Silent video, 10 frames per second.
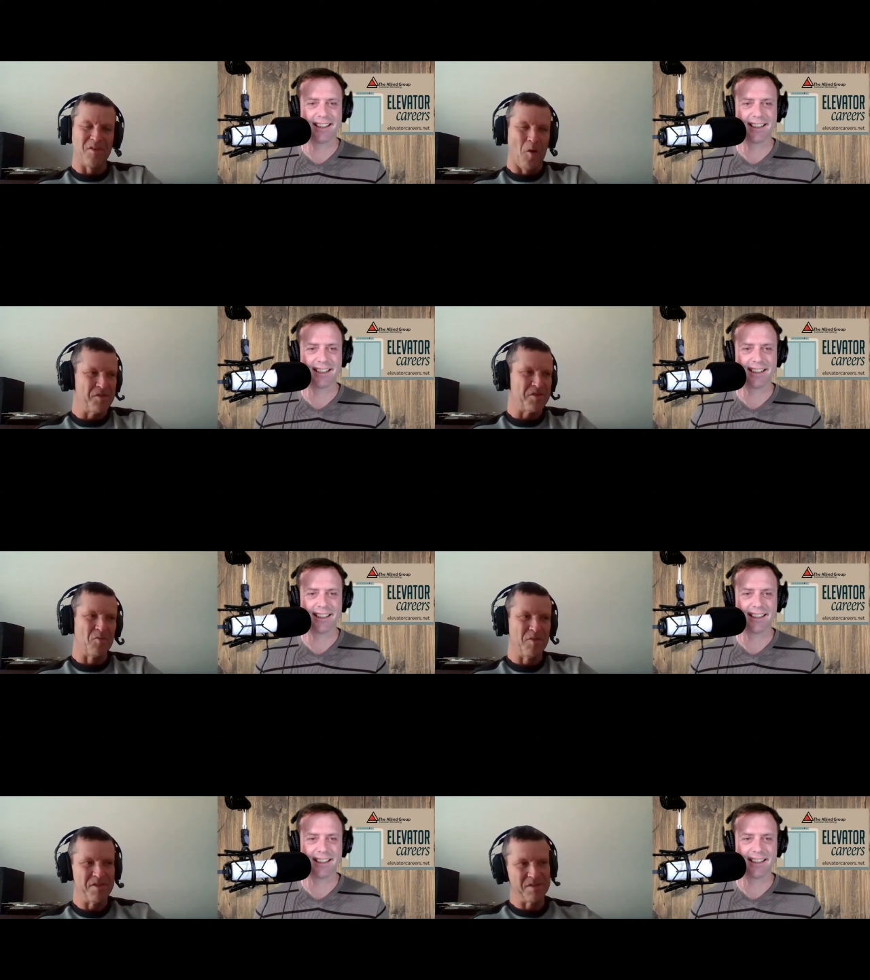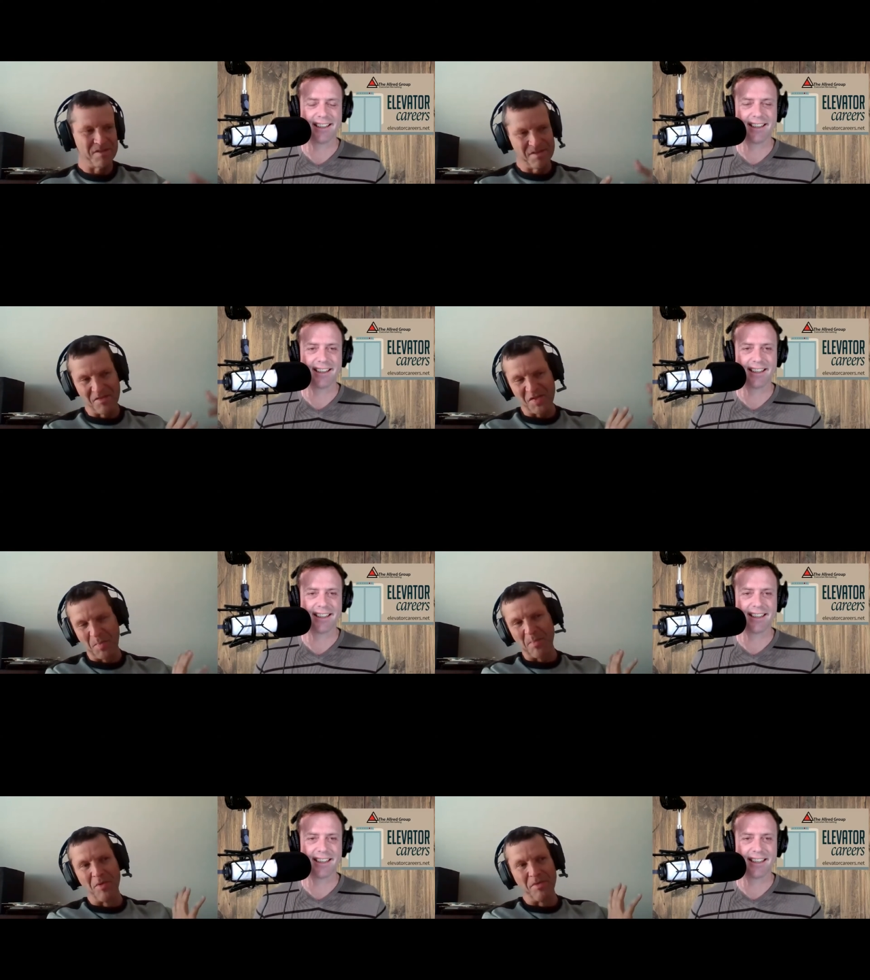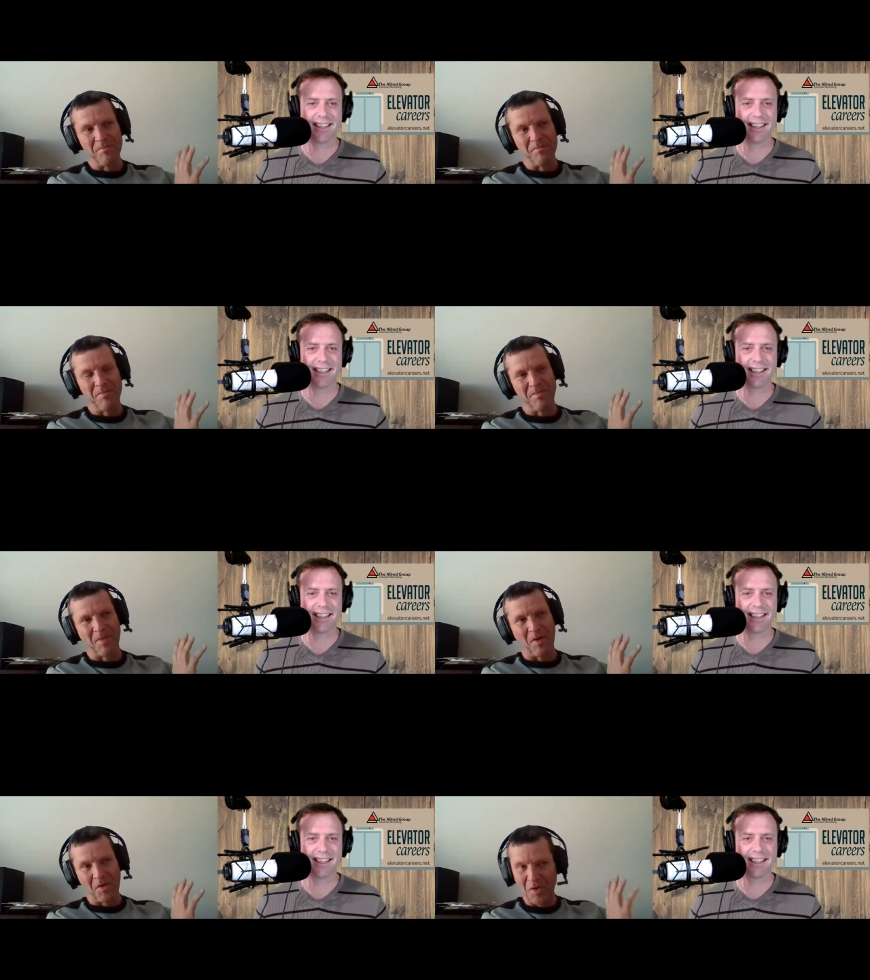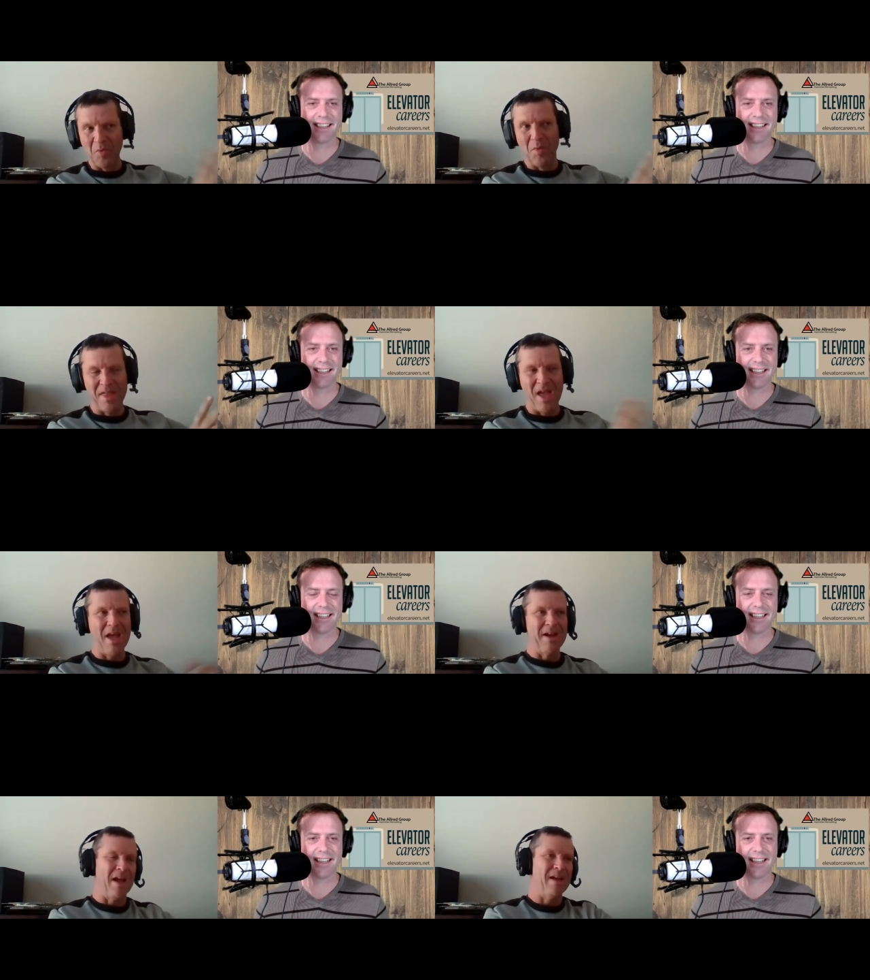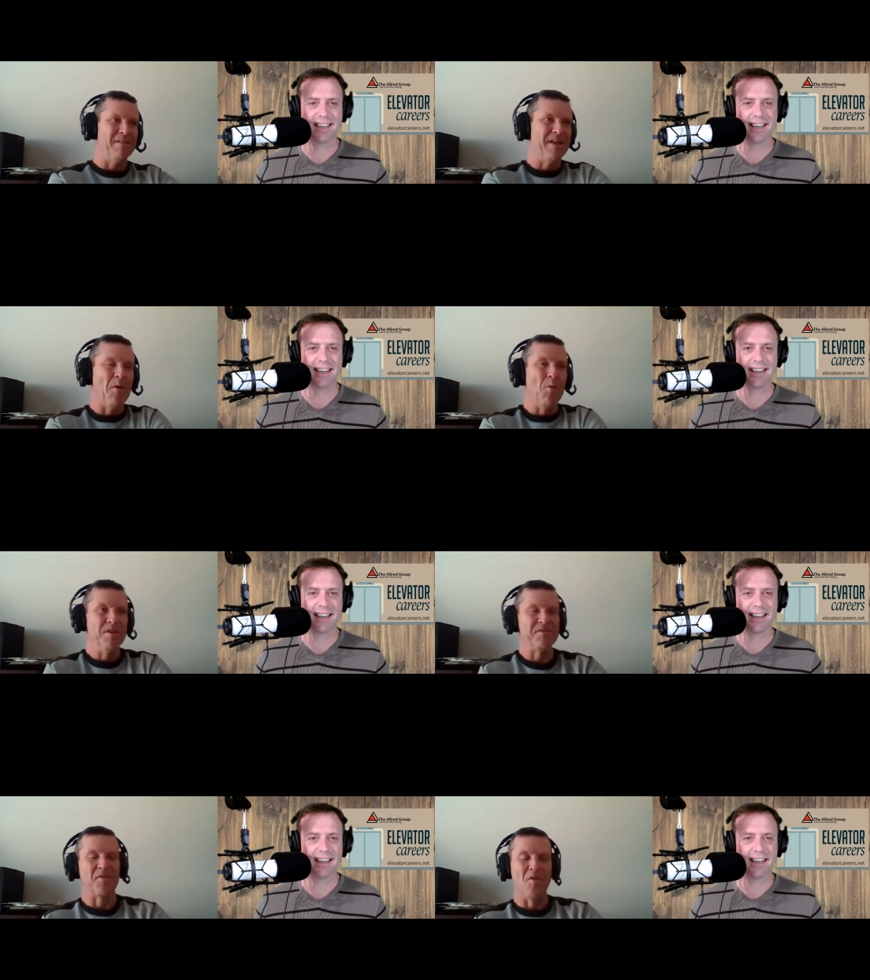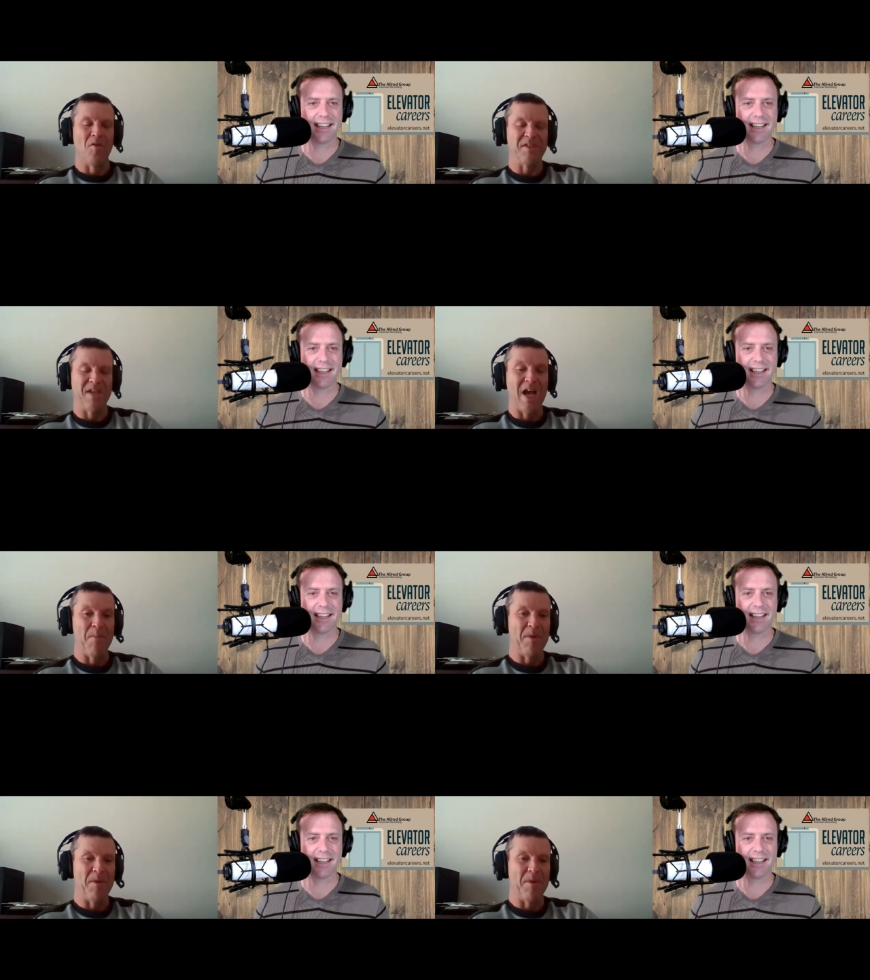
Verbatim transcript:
Speaker 1: culture, which is you know some people are good with that, I, and I was for a long time.